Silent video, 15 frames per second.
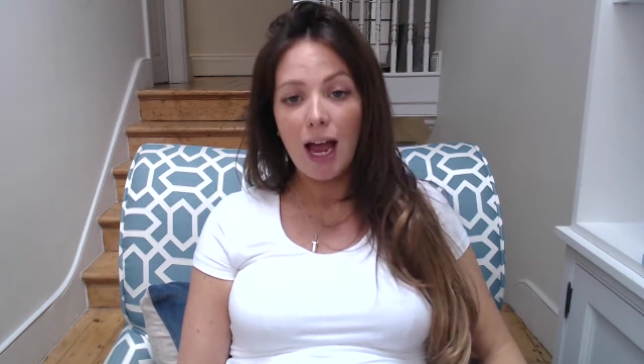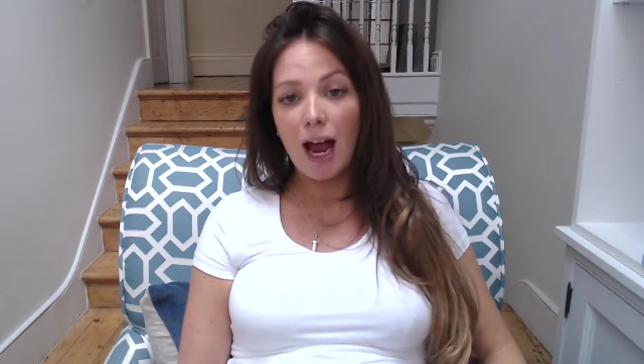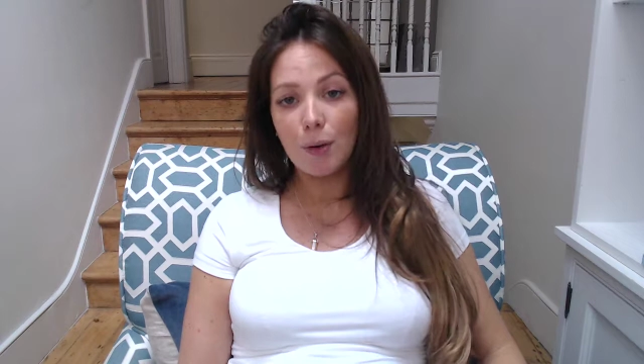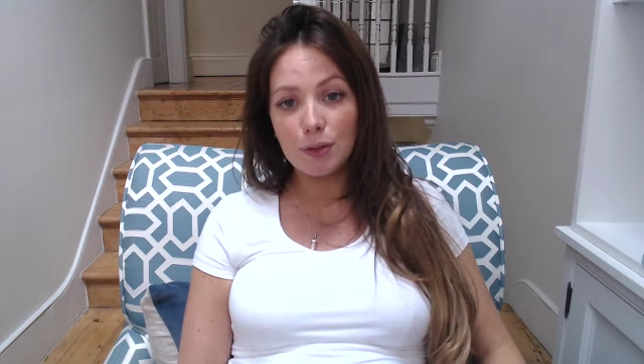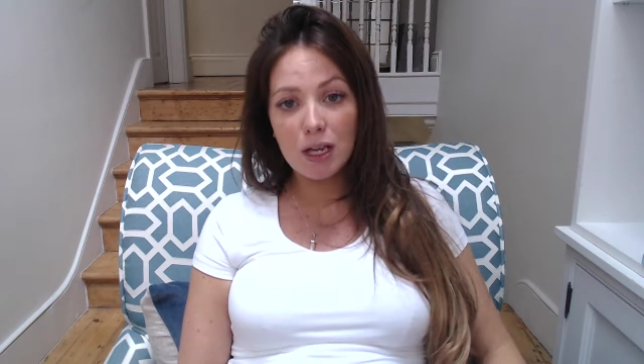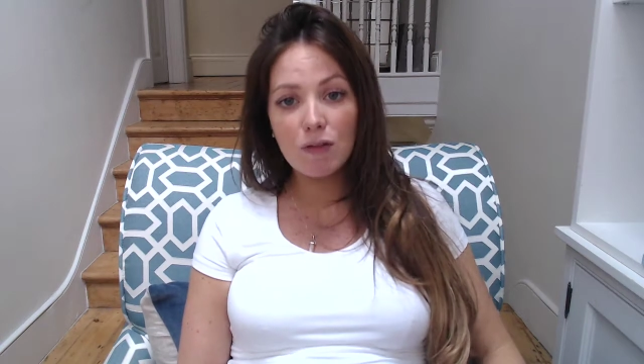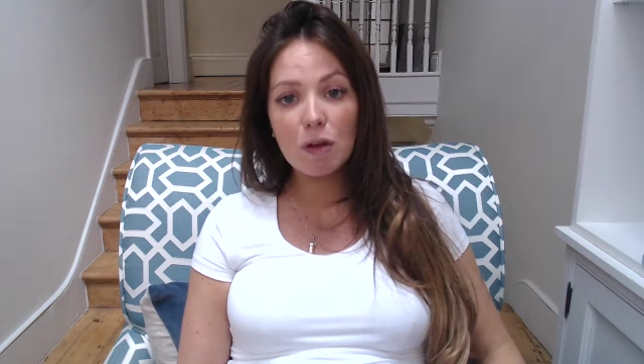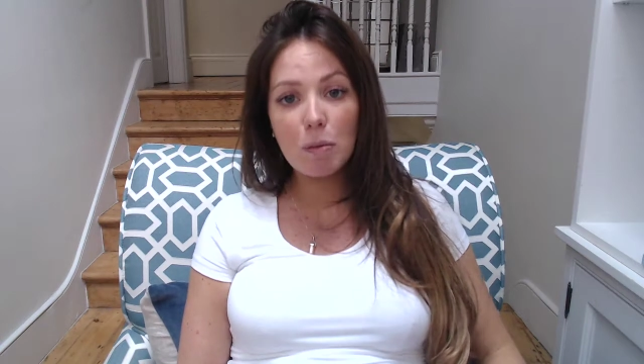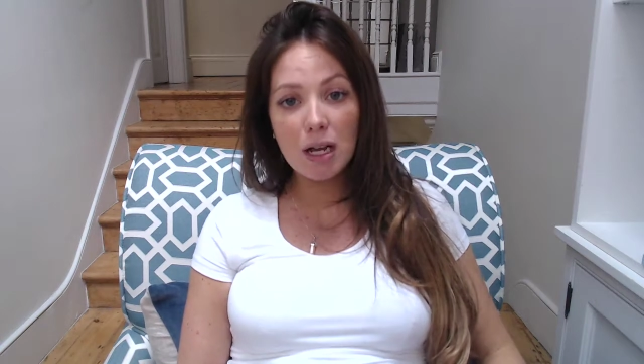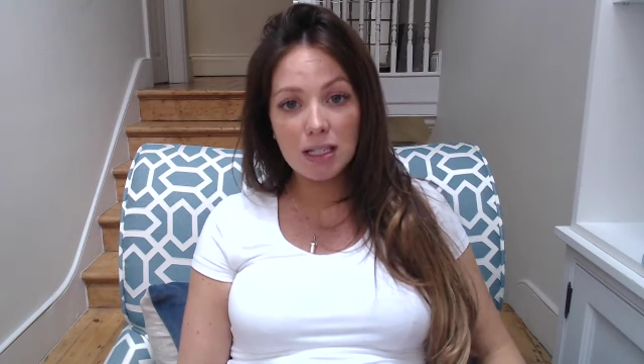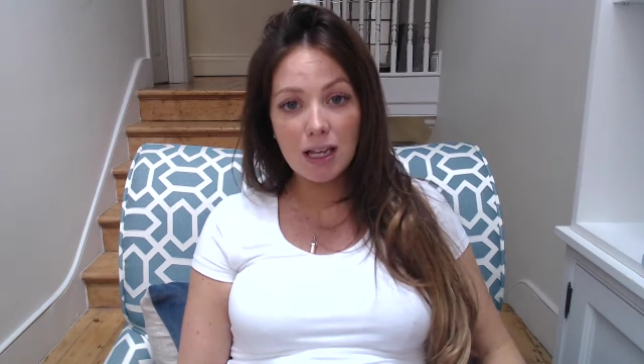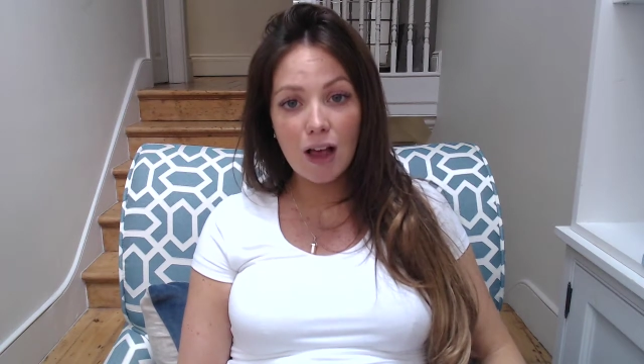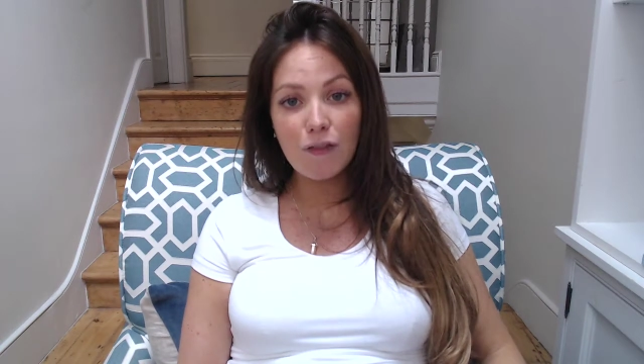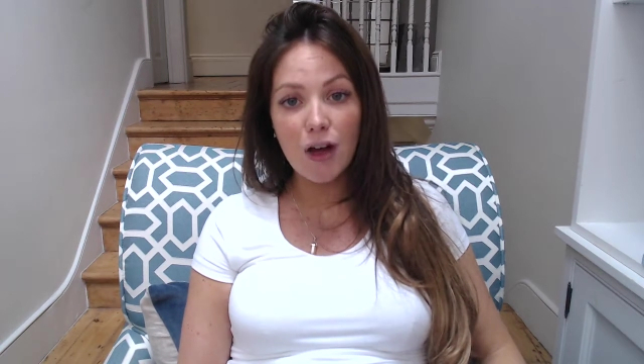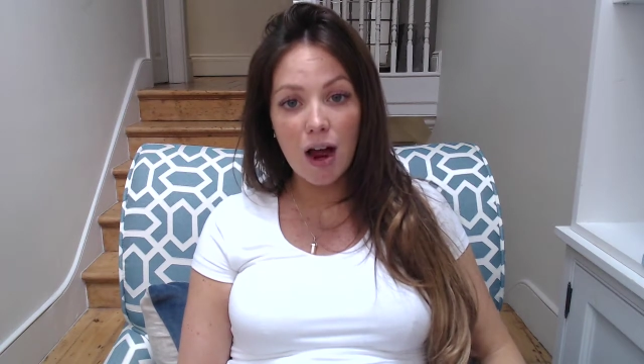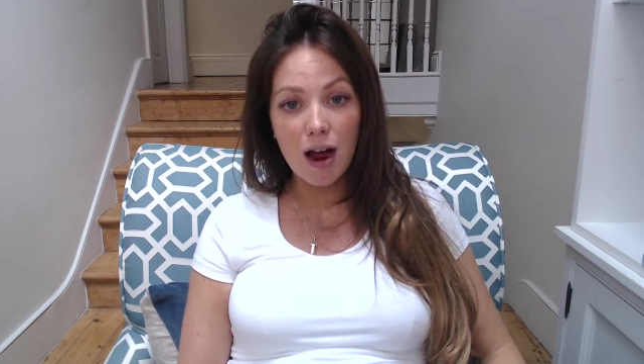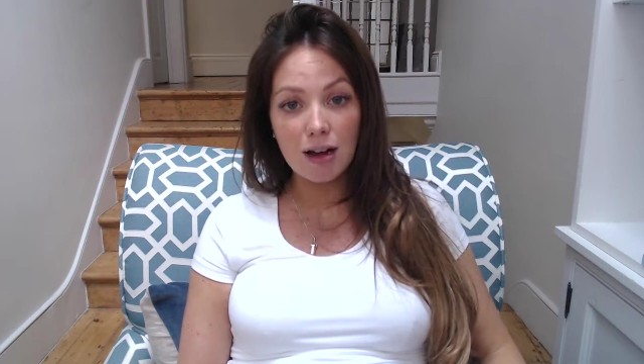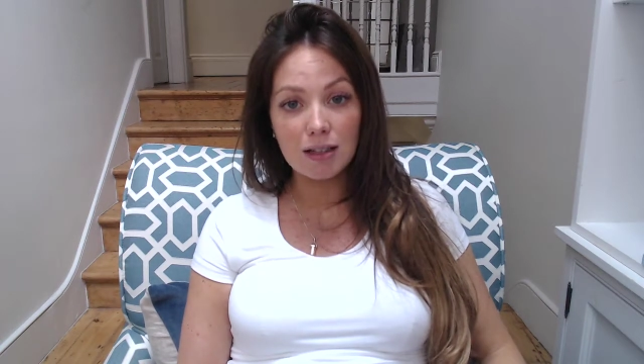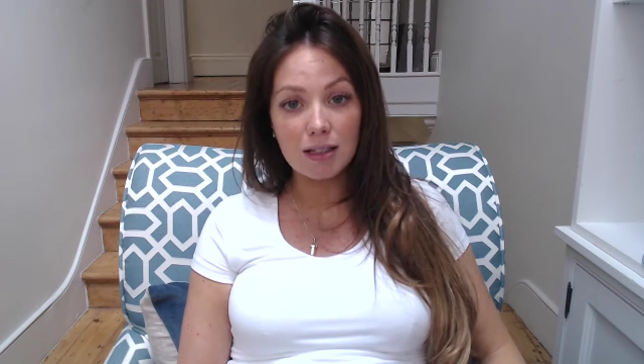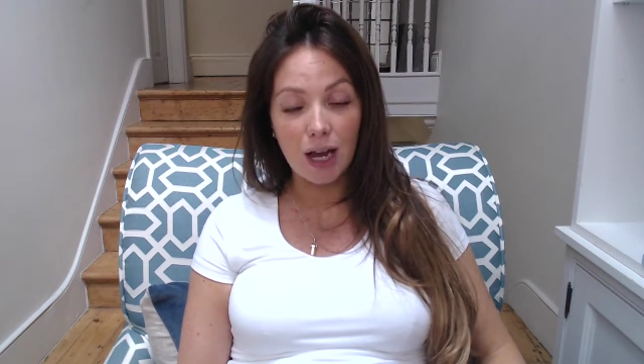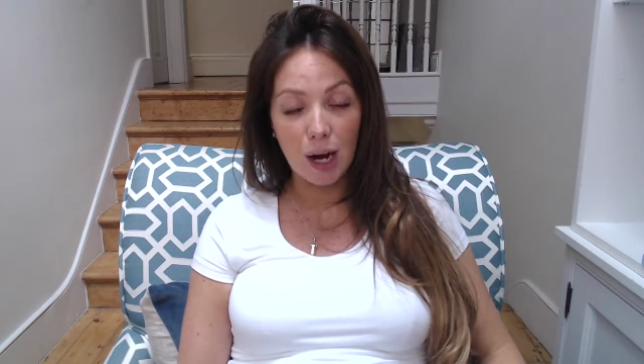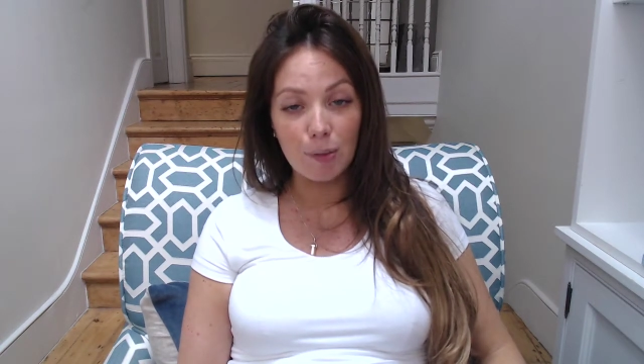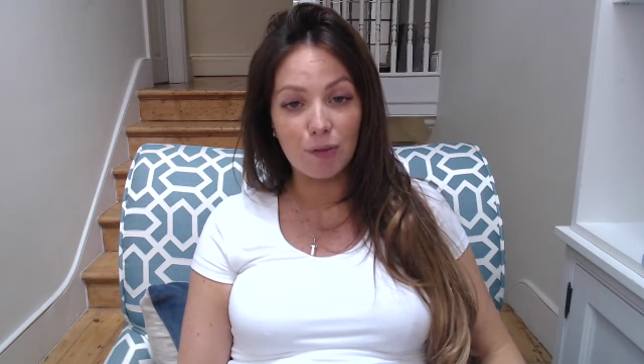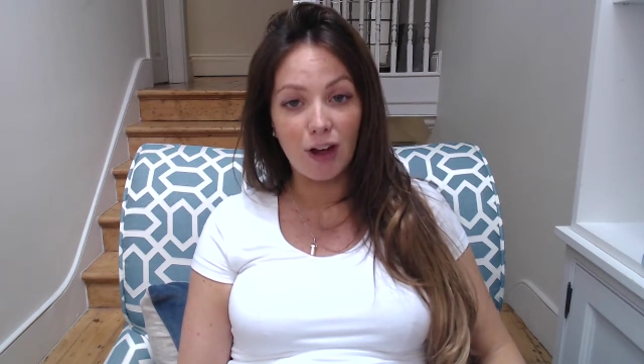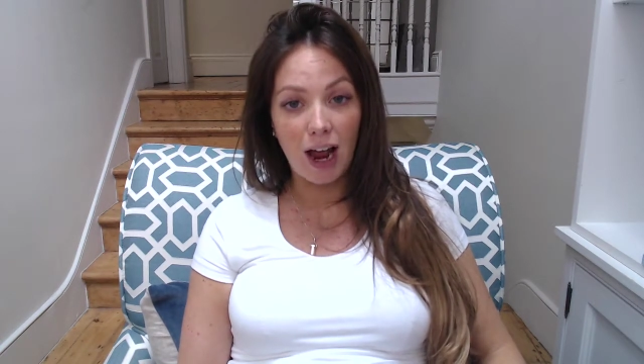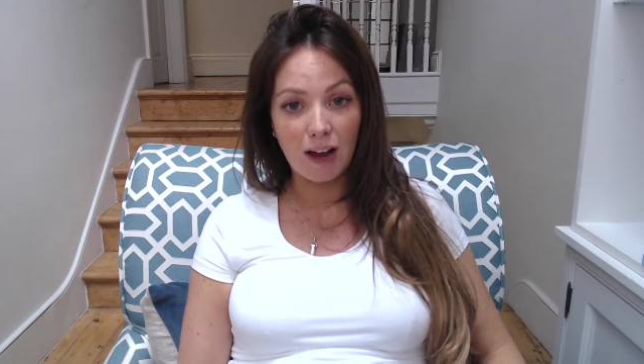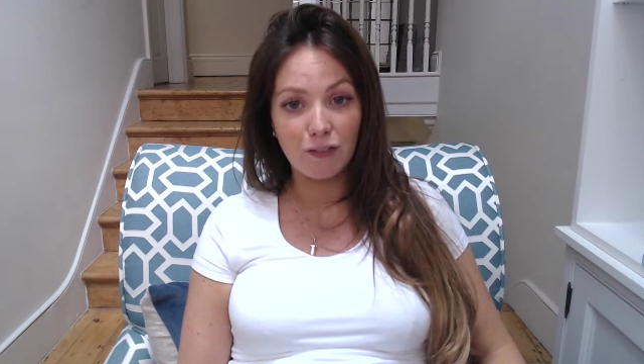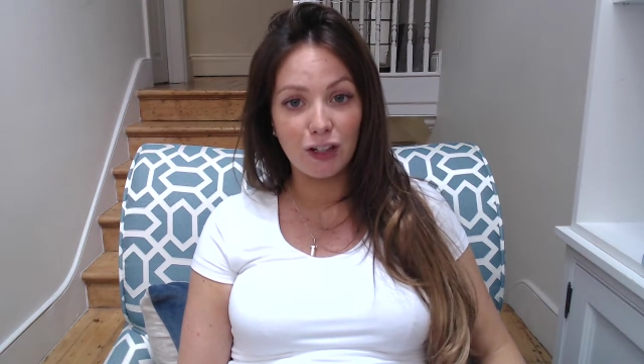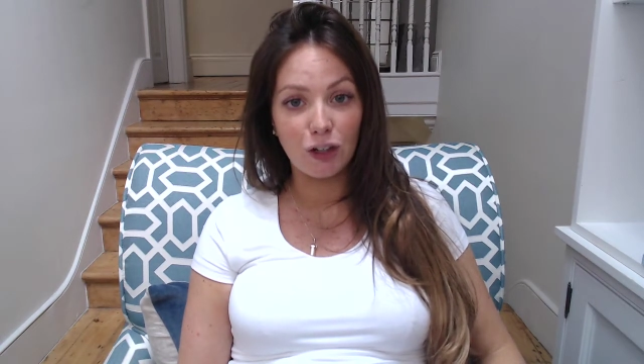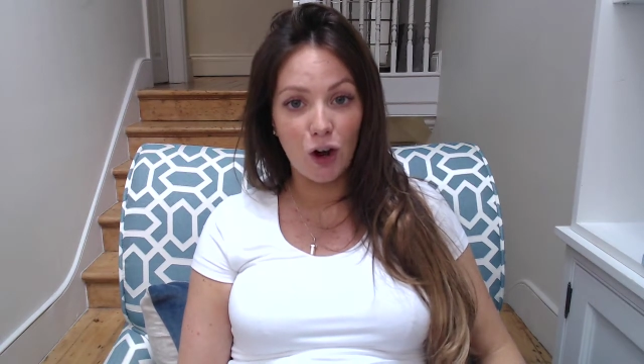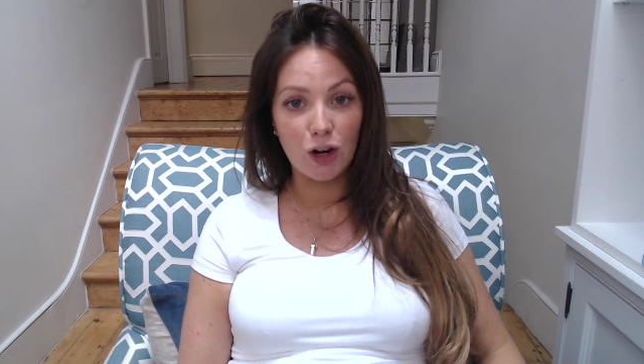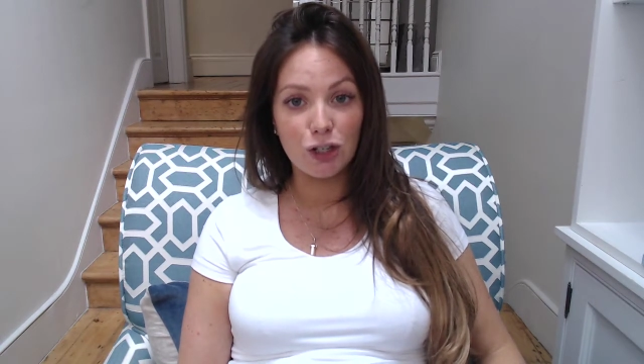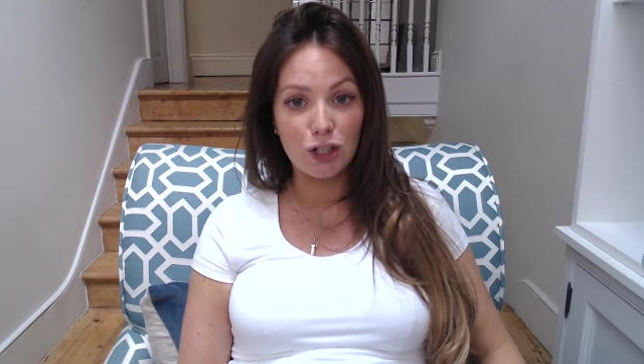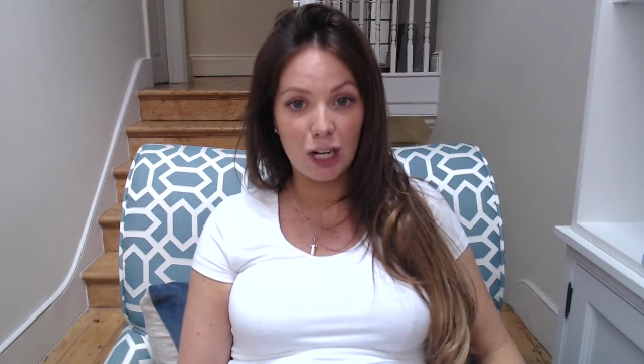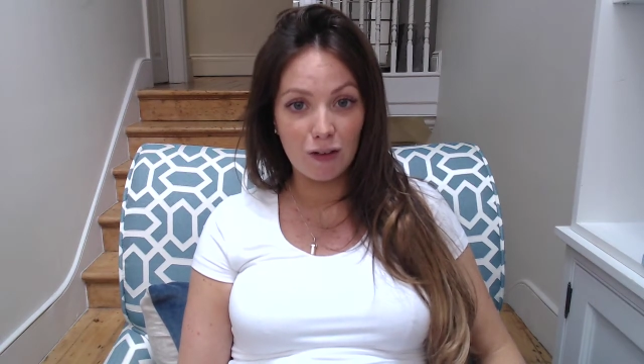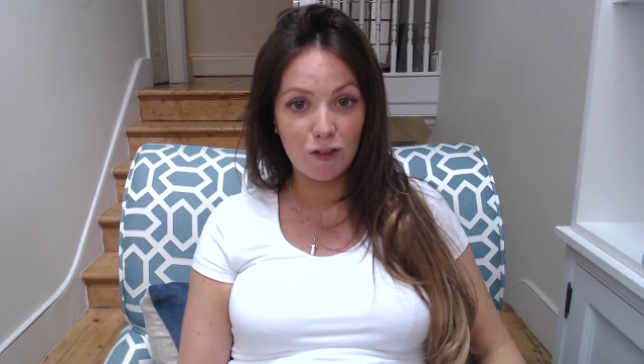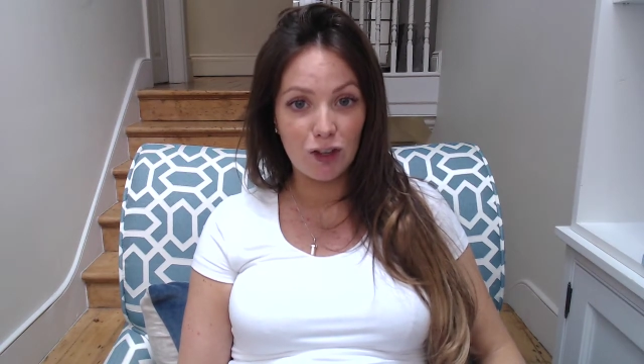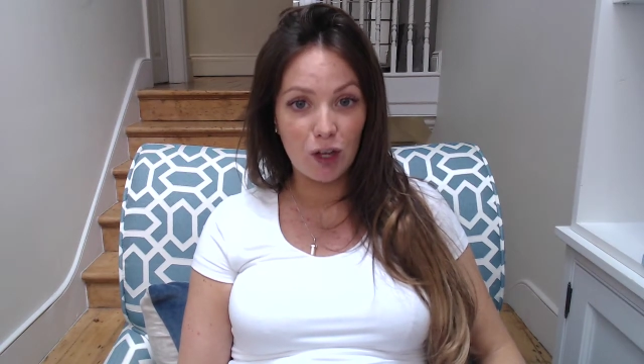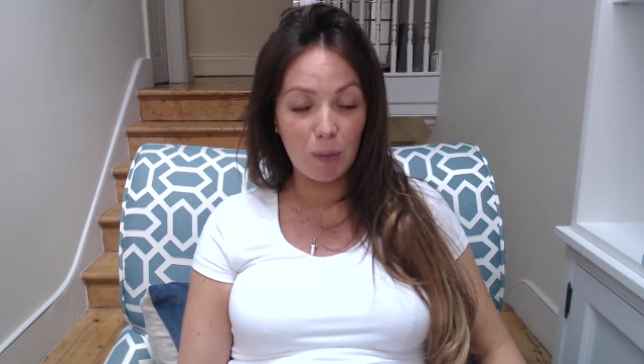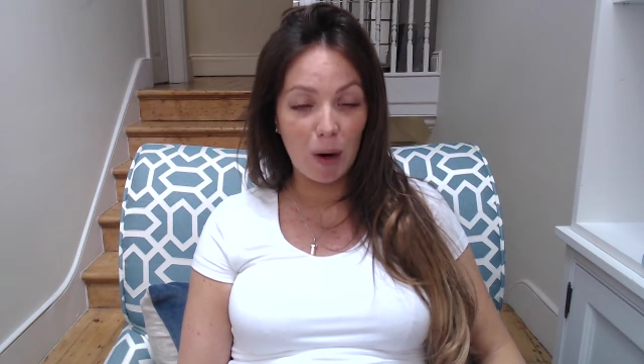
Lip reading: I was giving myself a hard time for having not achieved them.